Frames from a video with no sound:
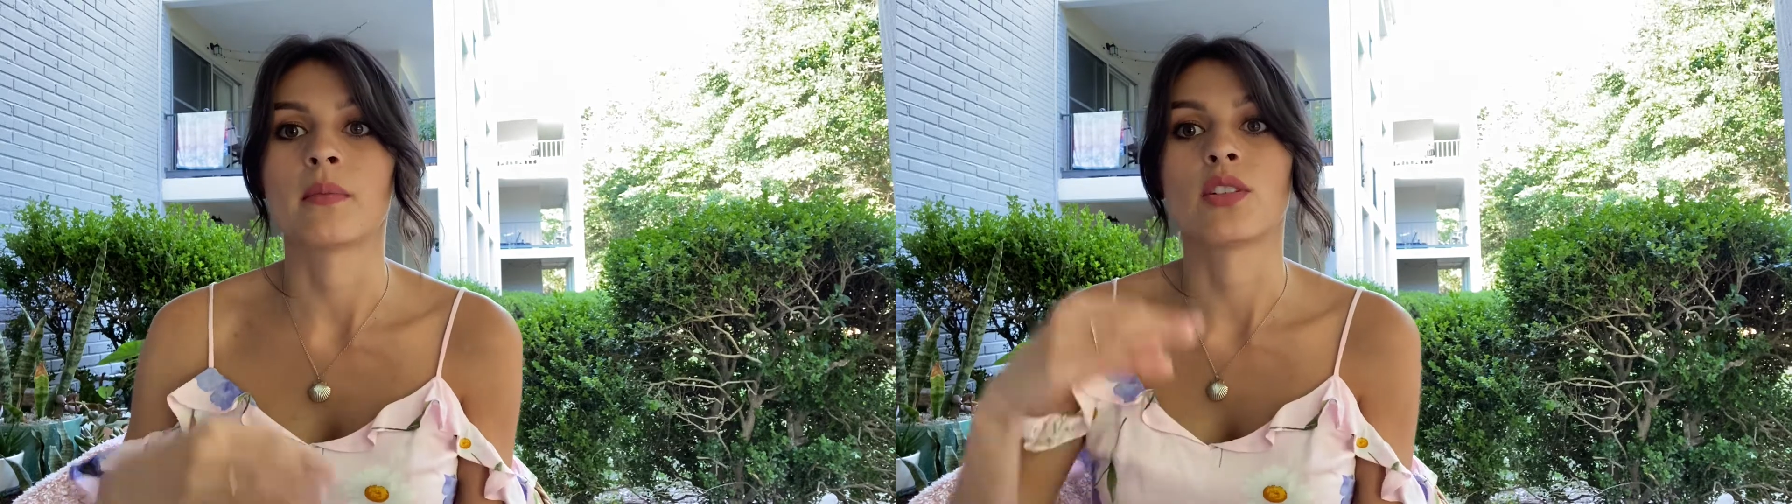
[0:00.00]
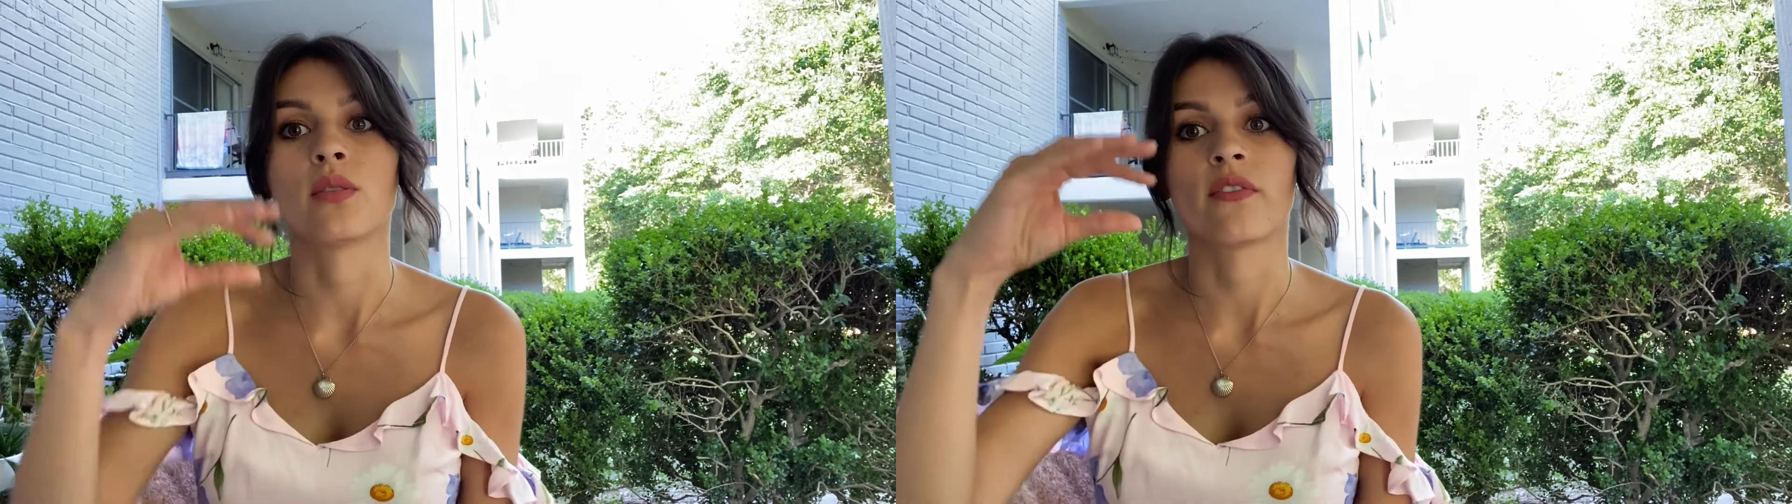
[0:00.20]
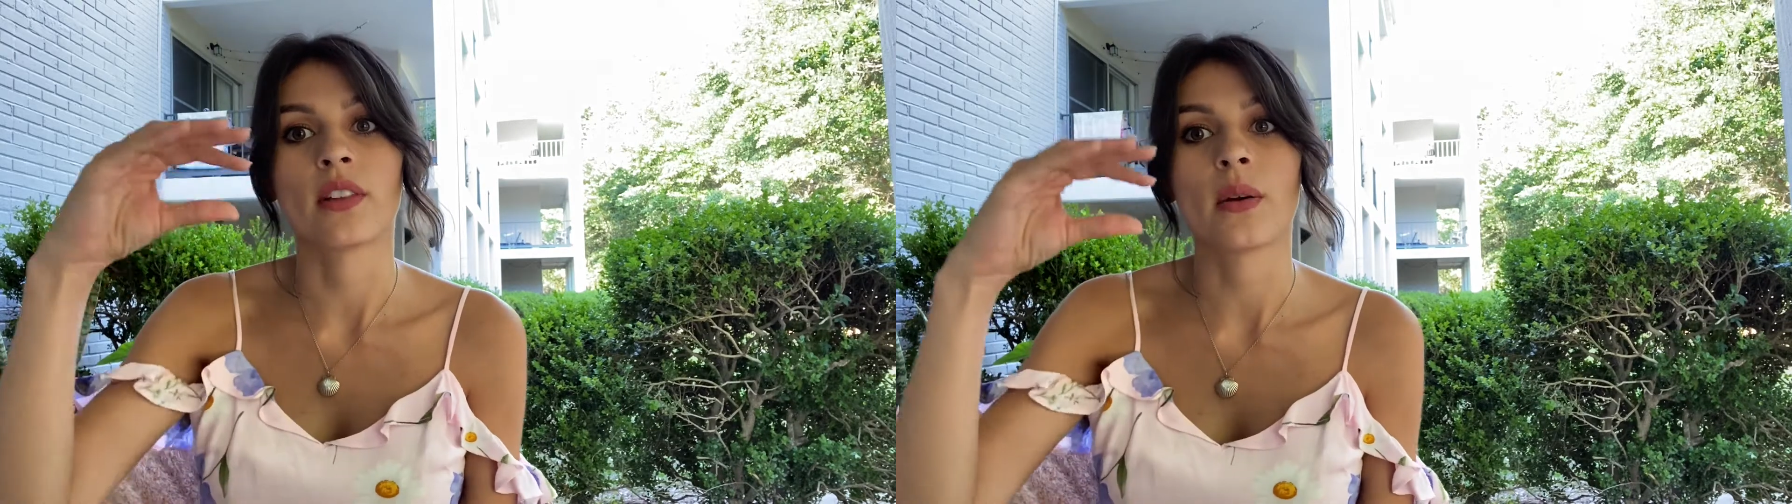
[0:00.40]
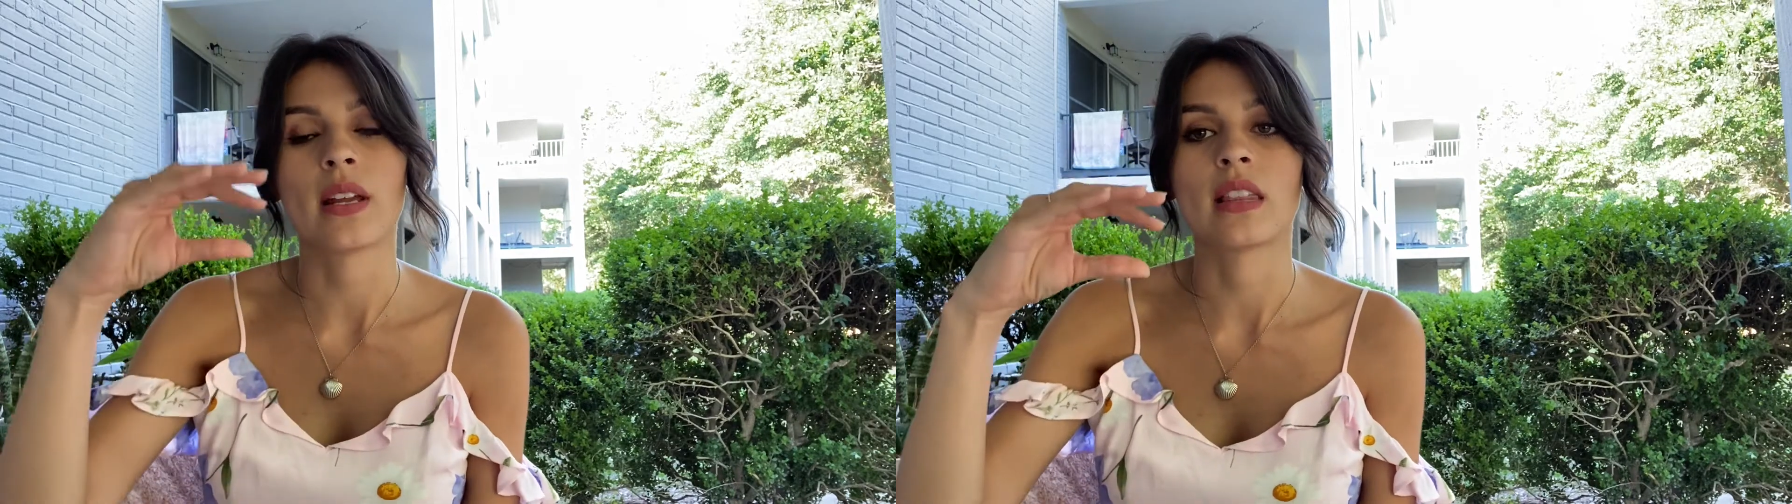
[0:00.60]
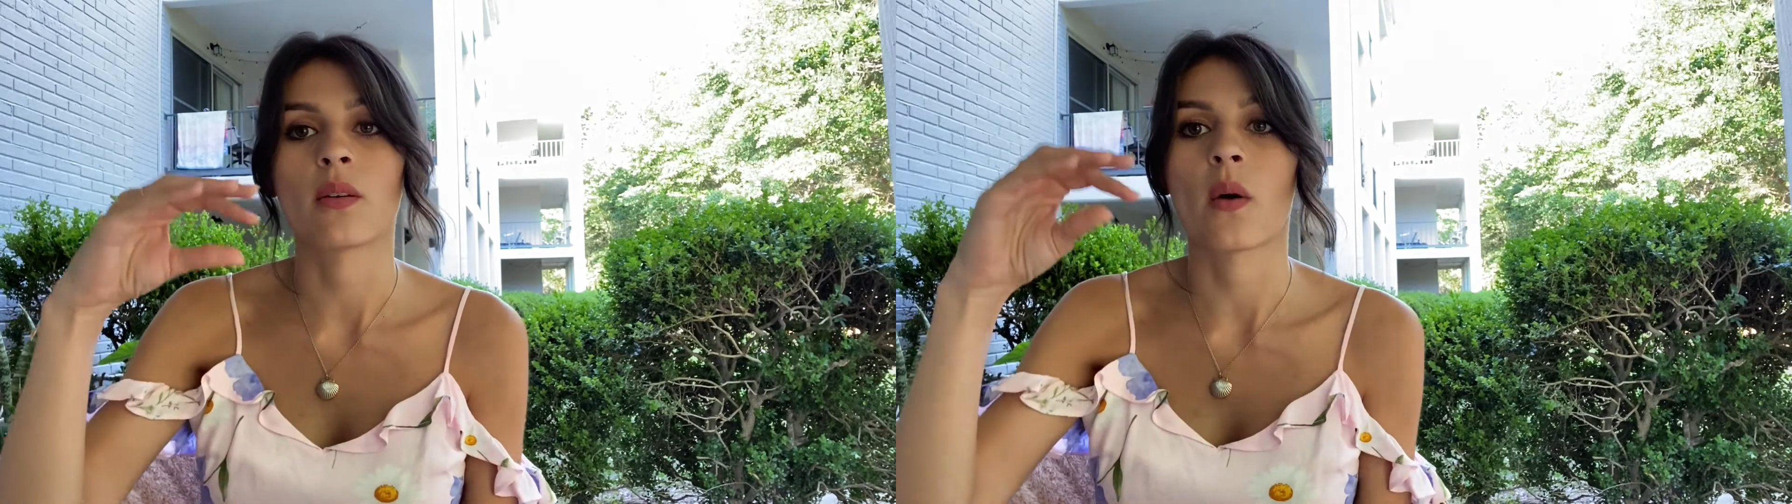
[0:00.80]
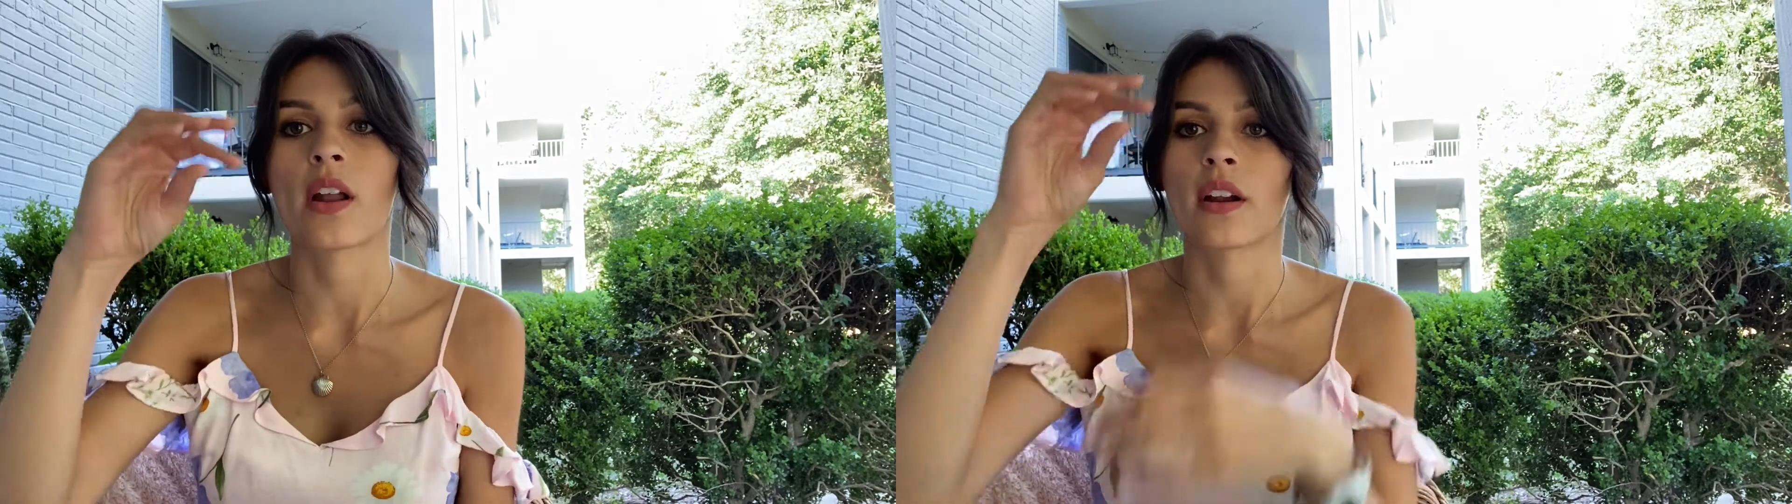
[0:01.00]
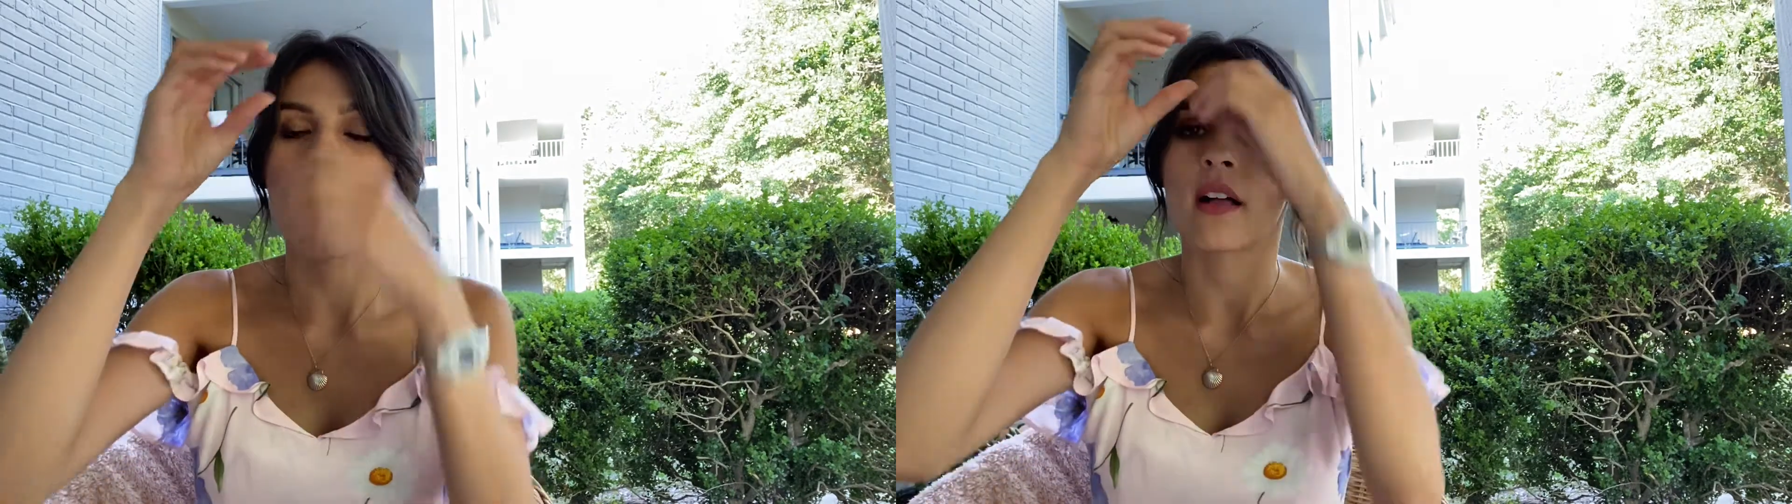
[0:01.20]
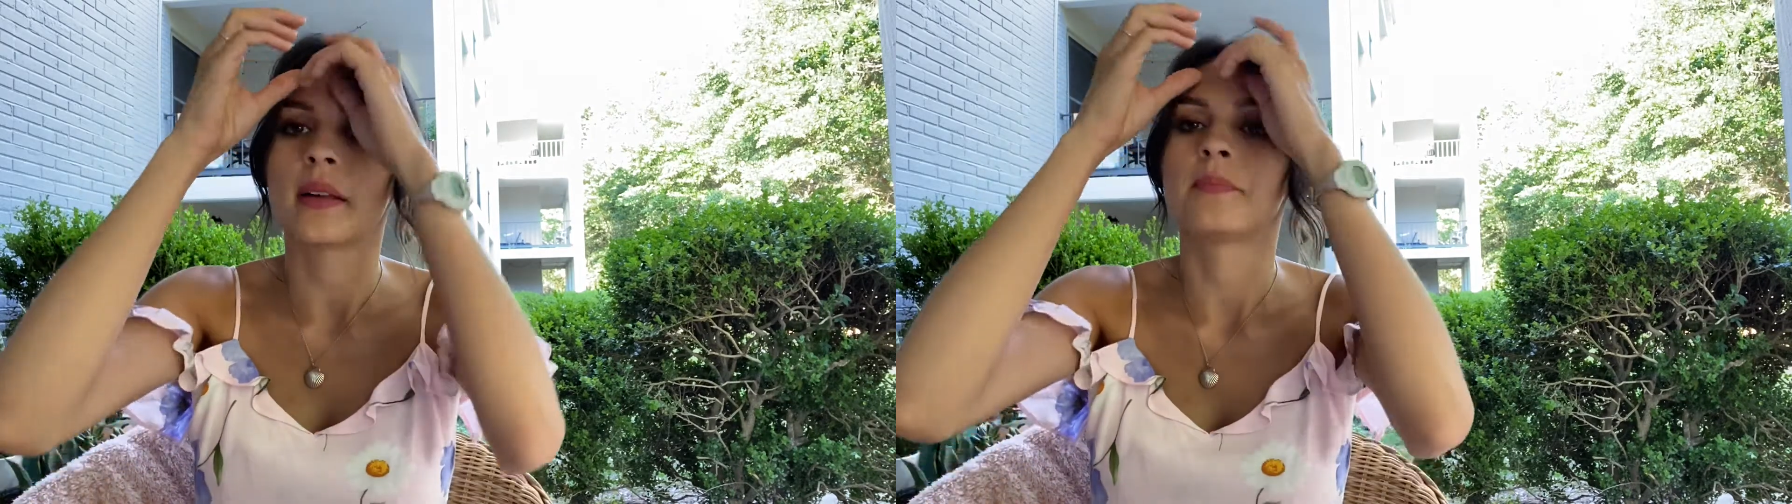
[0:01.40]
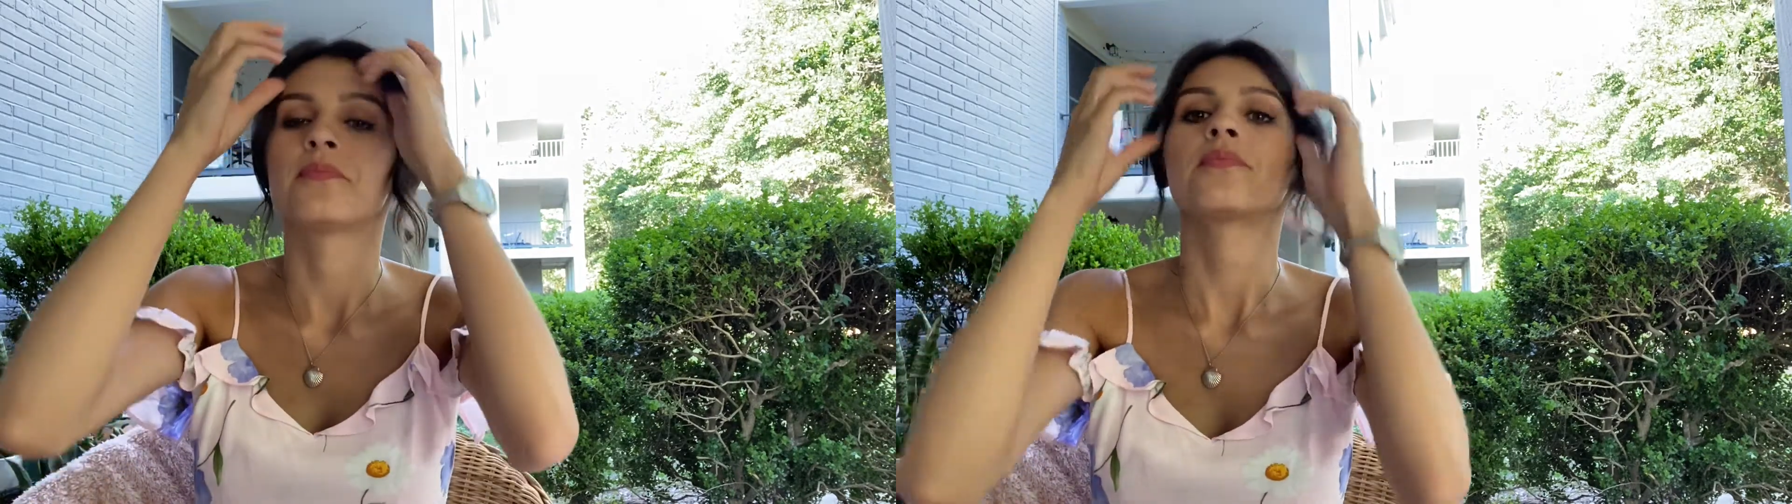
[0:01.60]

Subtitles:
to float in the water column.